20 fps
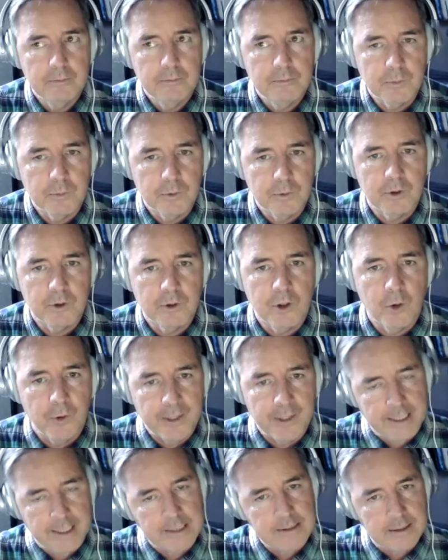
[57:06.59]
going
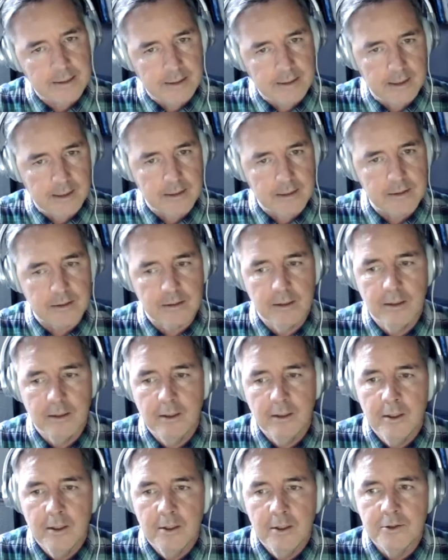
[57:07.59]
into this.
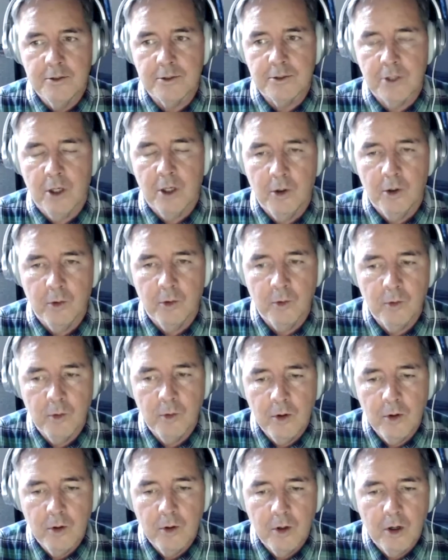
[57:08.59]
So,
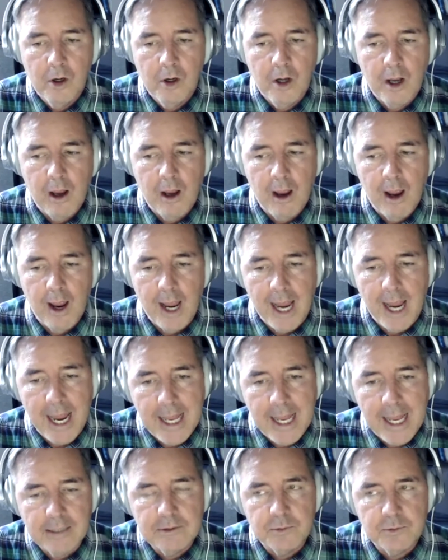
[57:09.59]

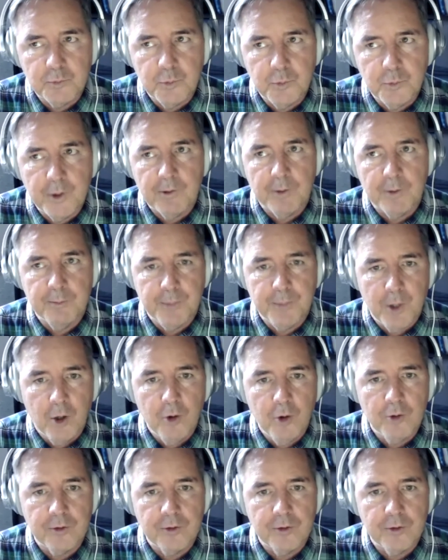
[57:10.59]
and we were both